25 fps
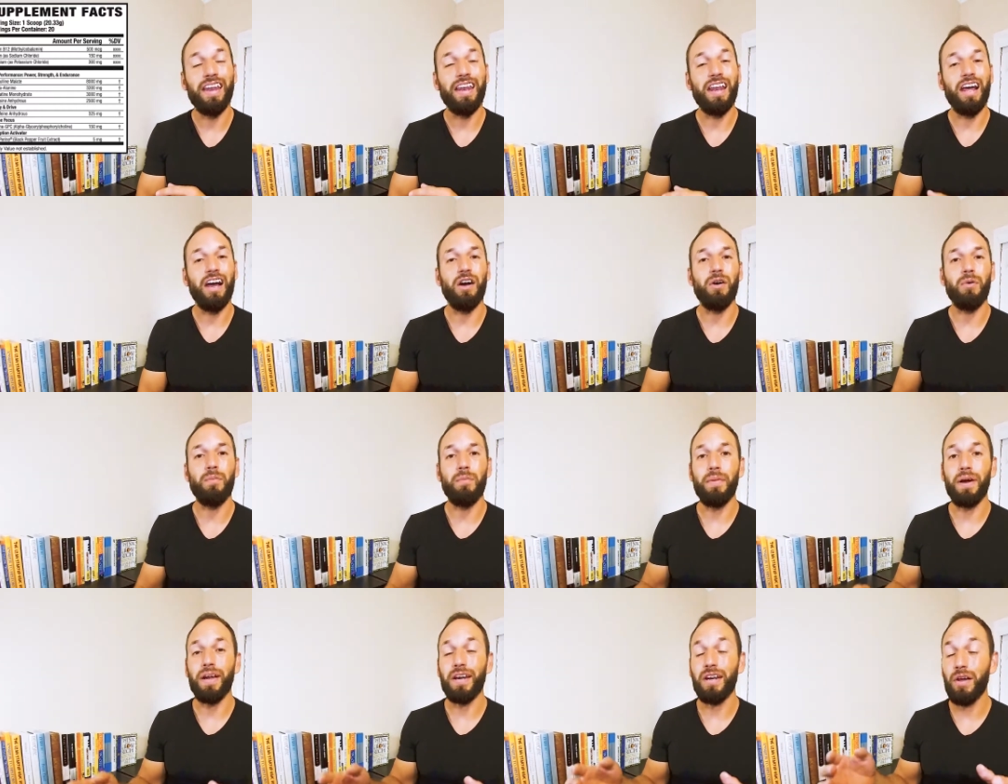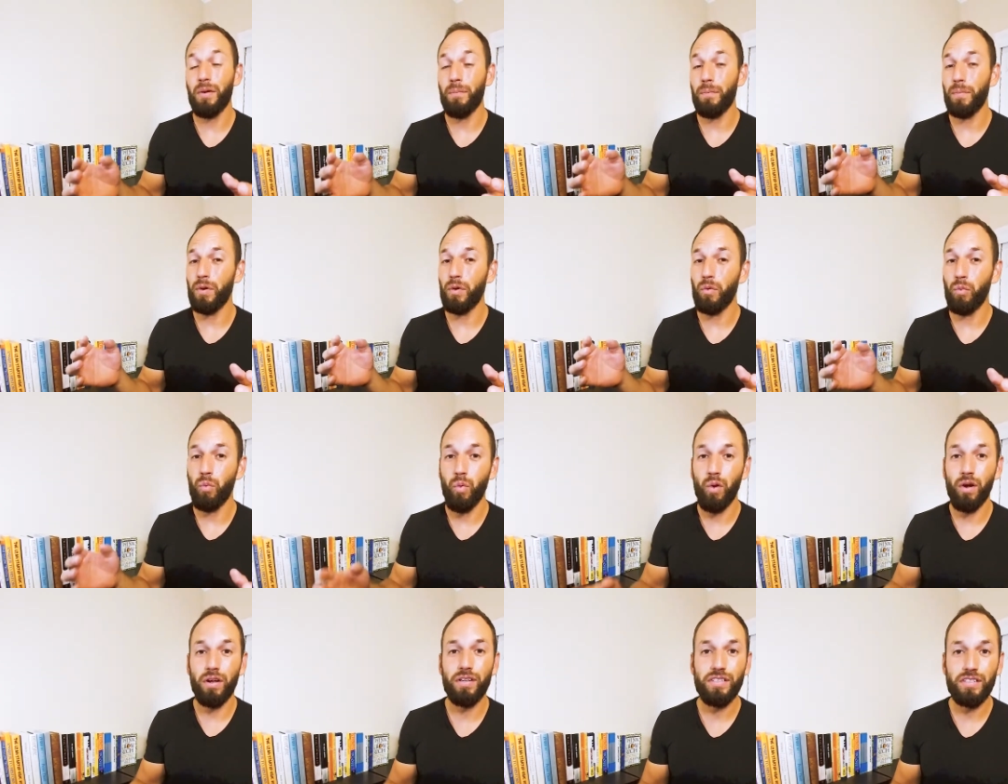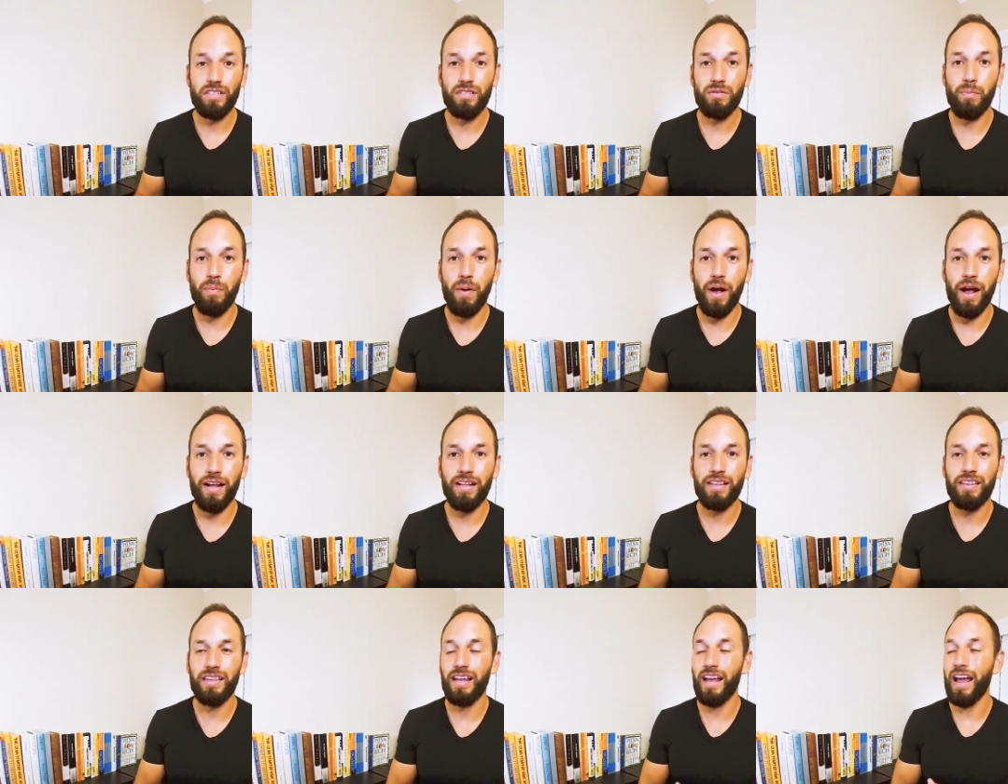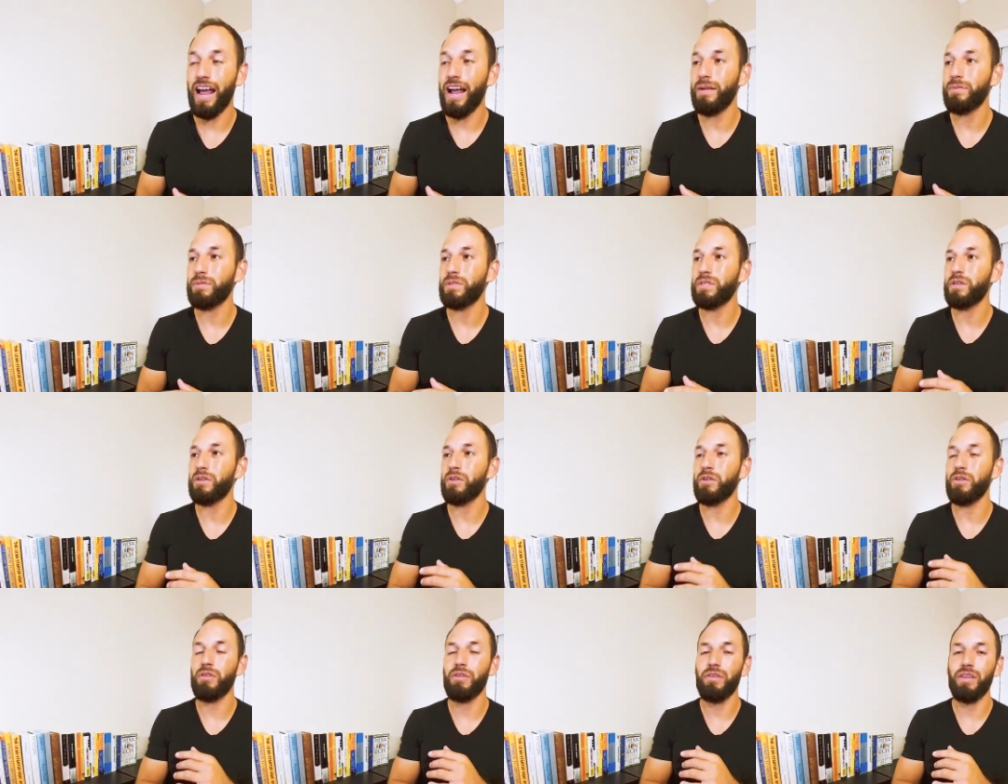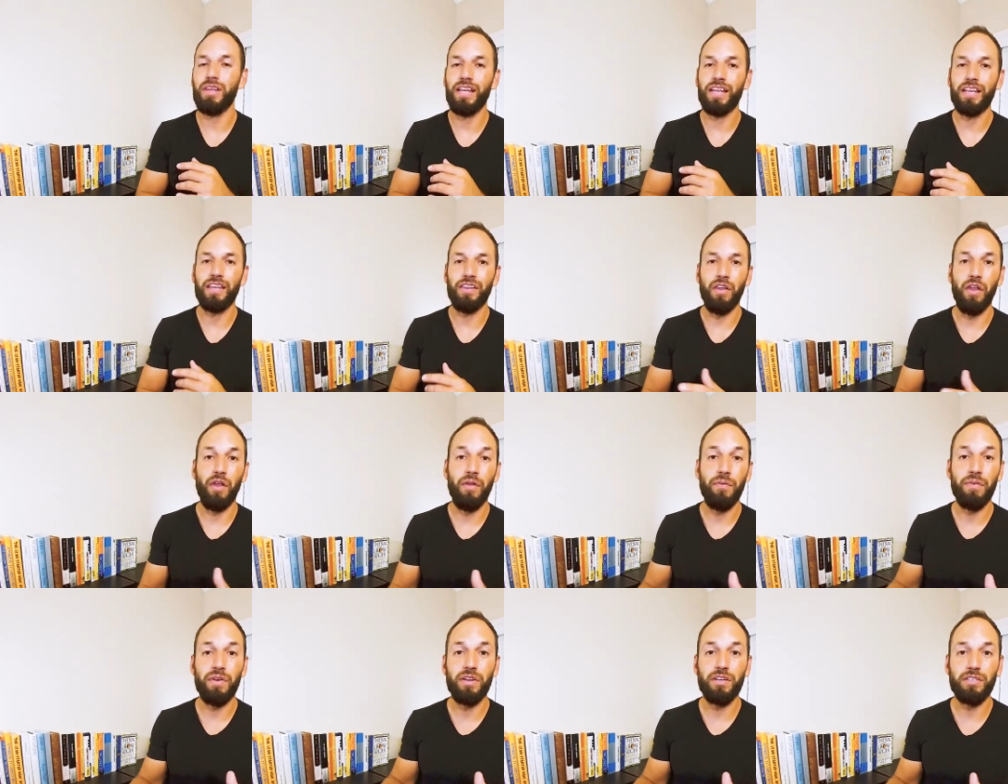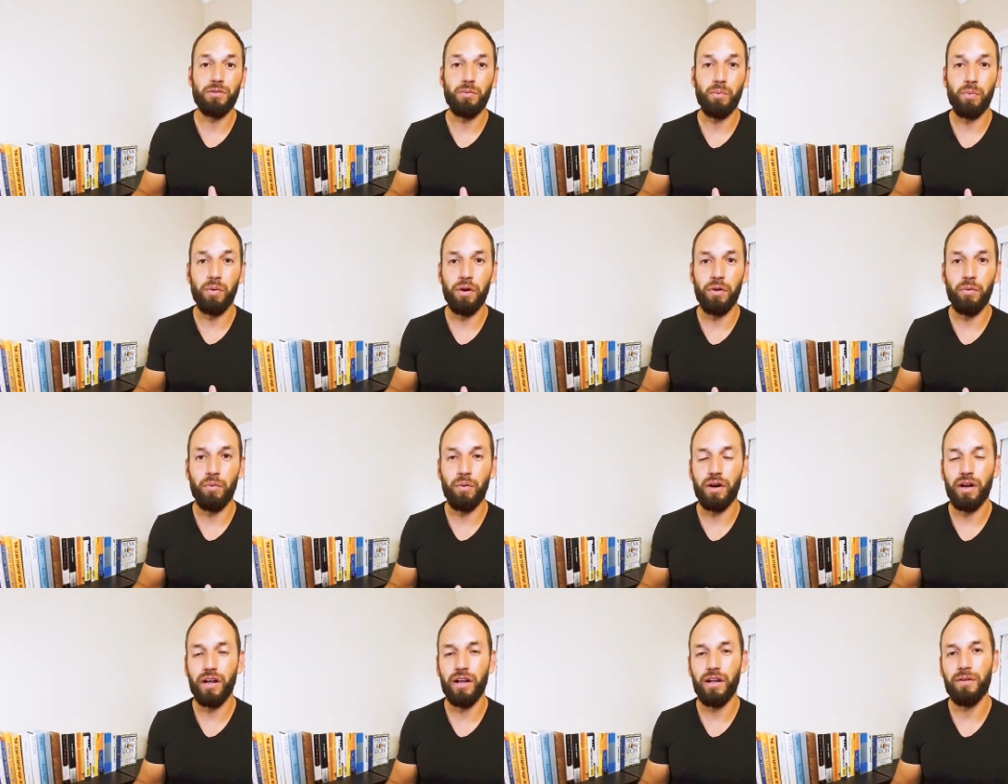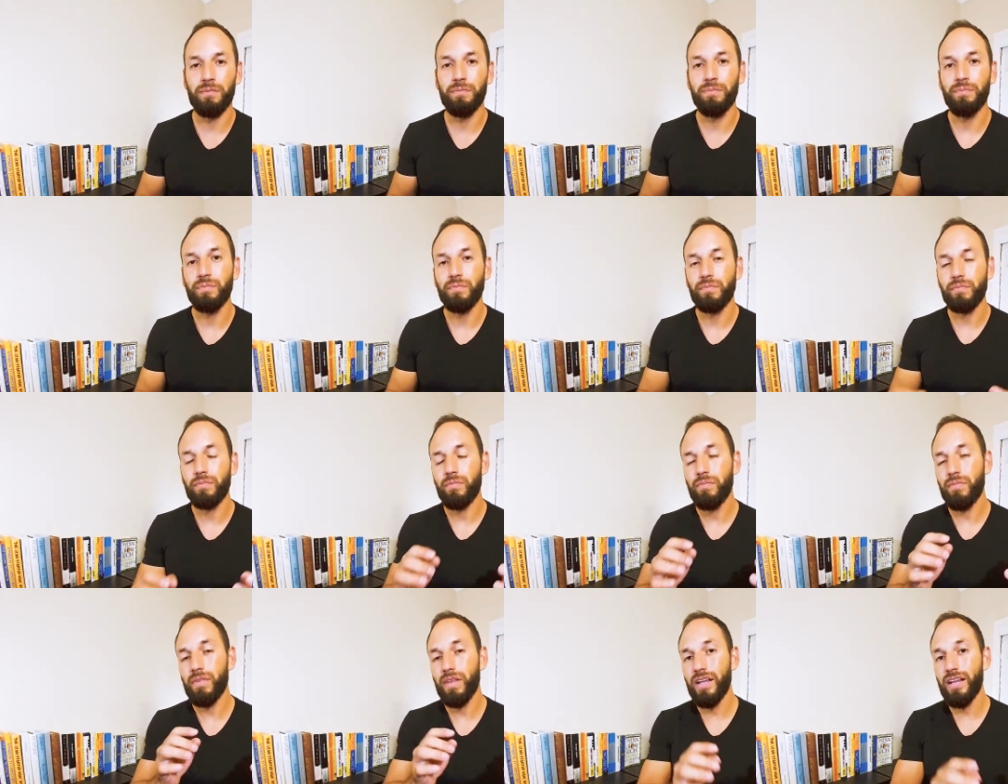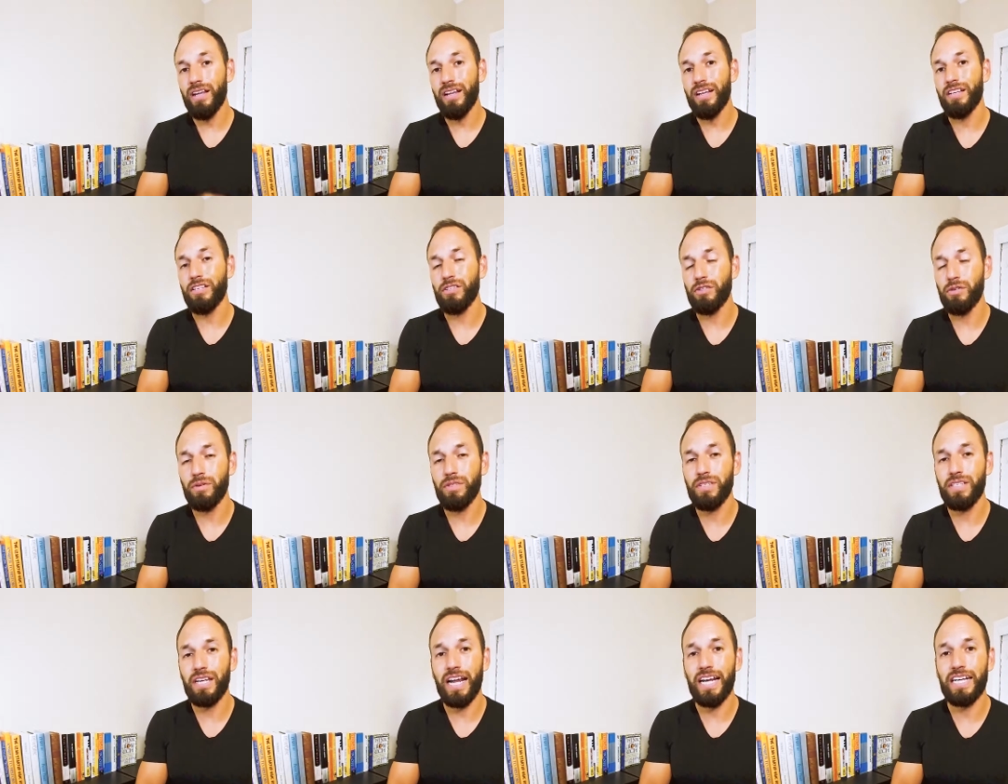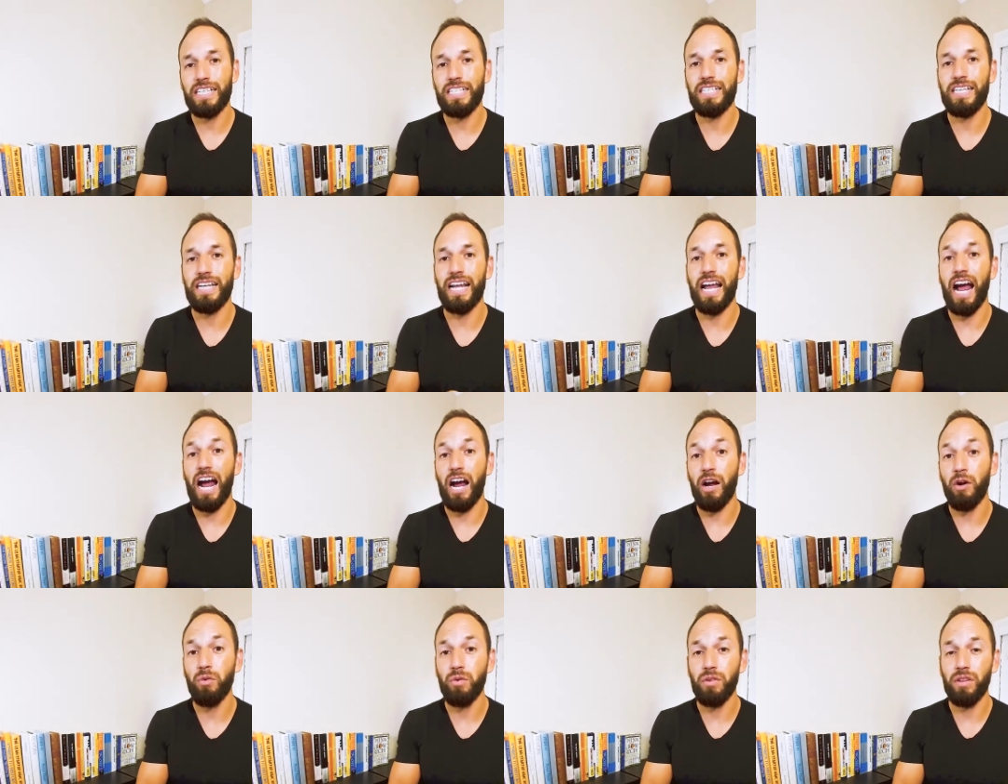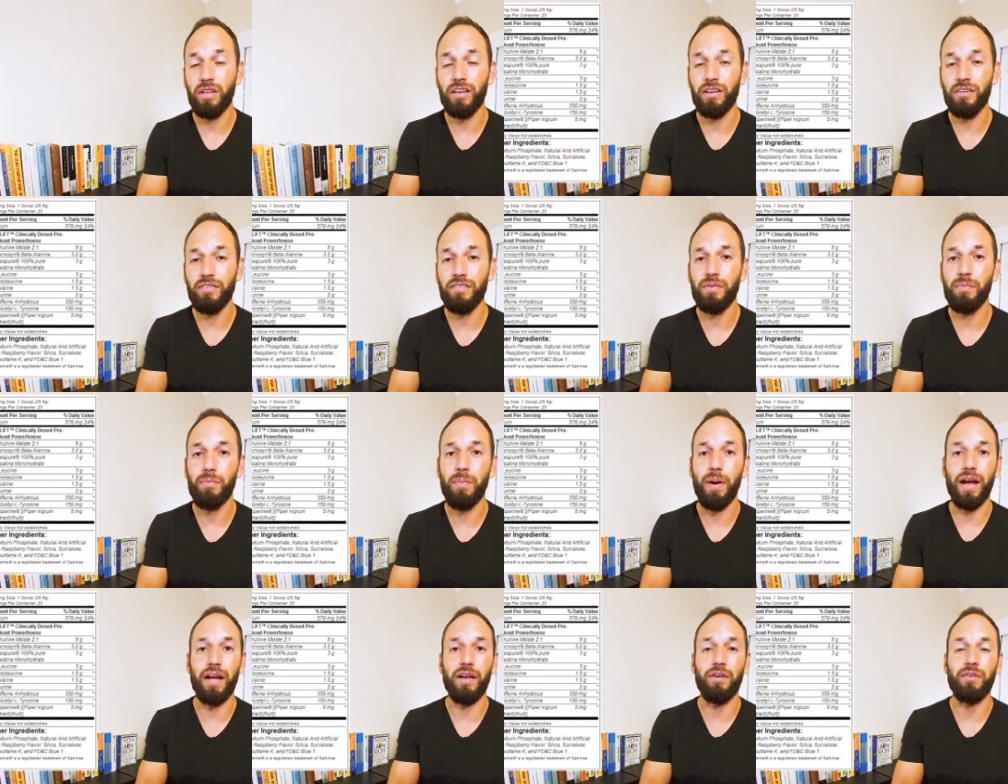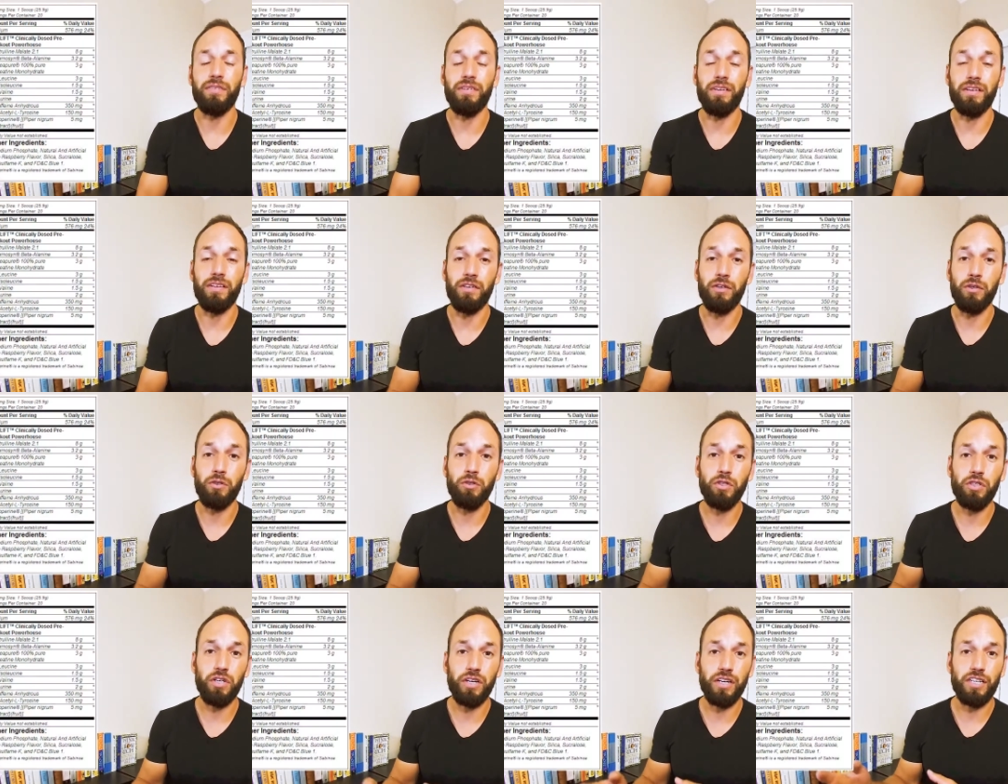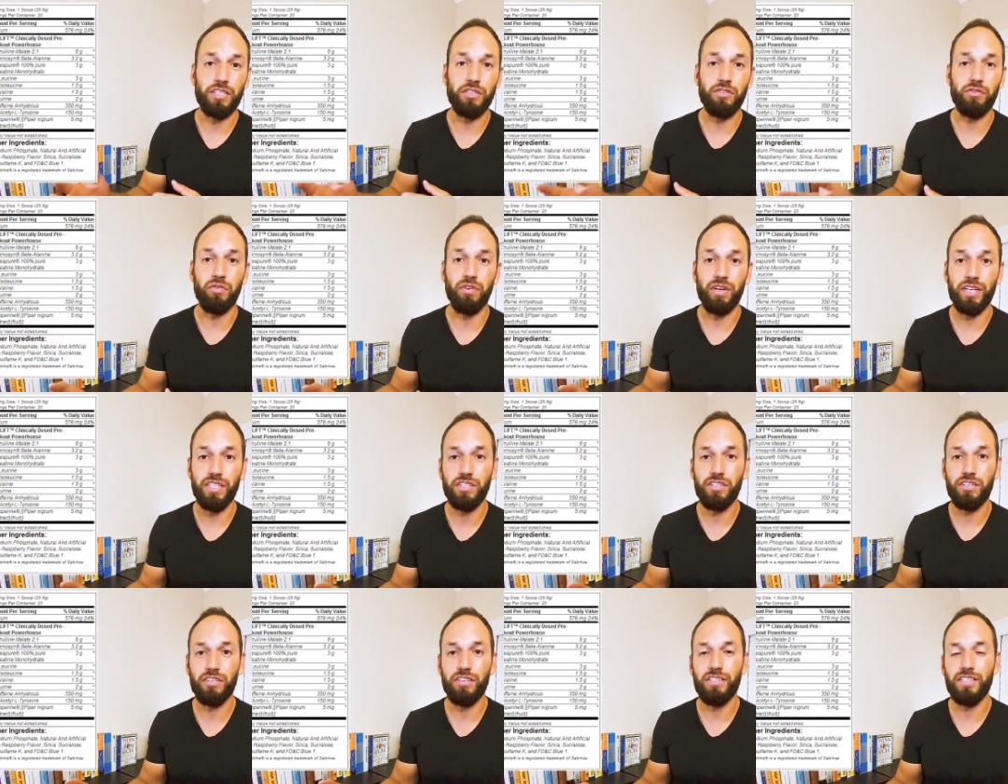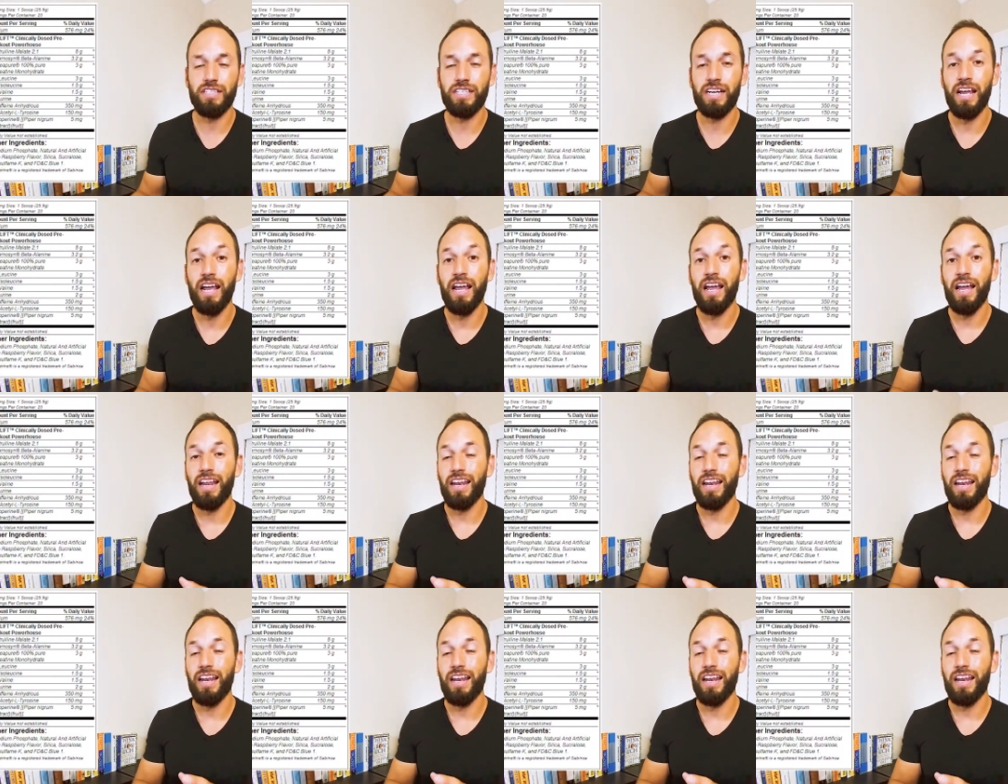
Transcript: Now, my number 1 spot that I absolutely love this pre-workout, this one's actually Outlift by Nutrex Research.